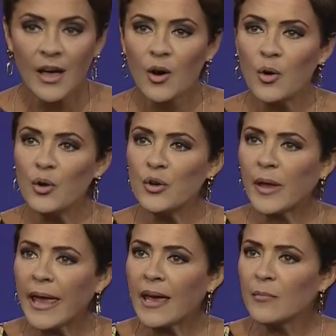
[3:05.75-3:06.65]
Who you
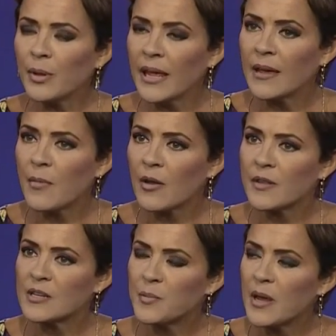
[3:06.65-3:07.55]
can blame are
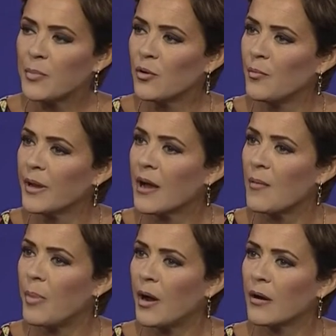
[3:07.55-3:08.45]
these people who become
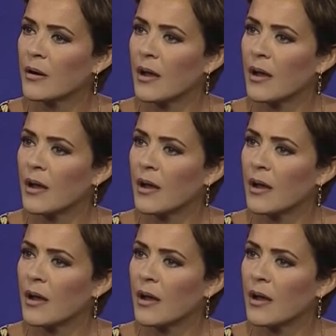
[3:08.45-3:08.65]
part